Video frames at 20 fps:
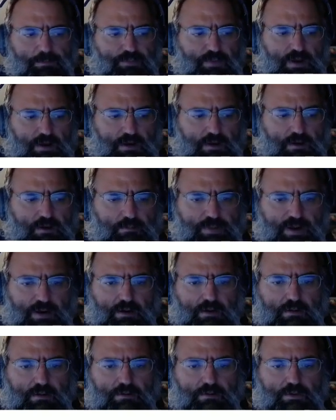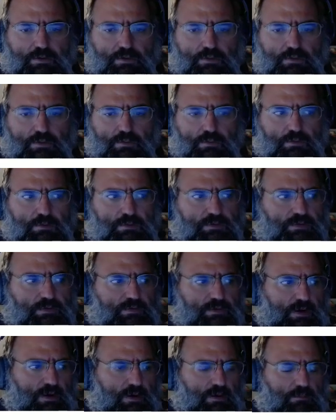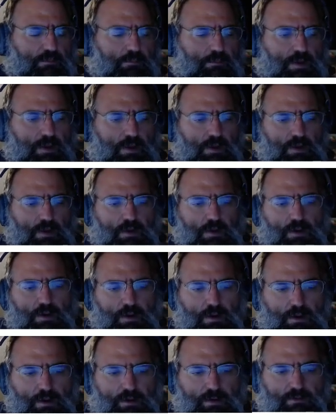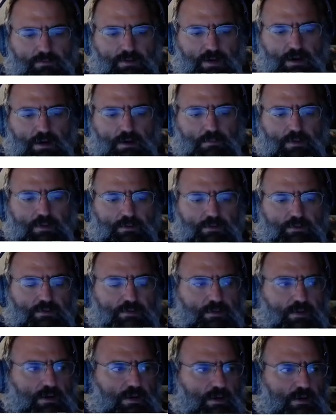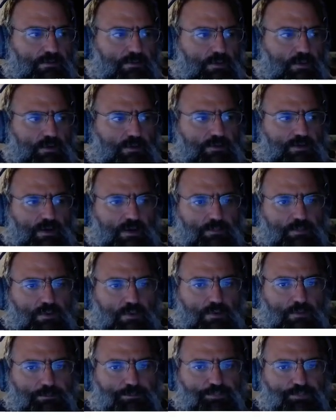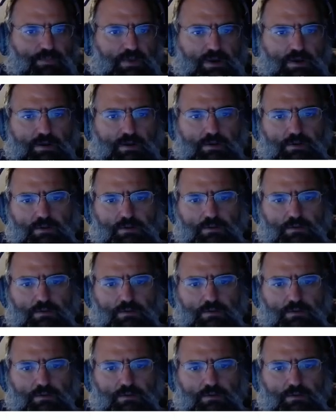compared to some environments. For example, you're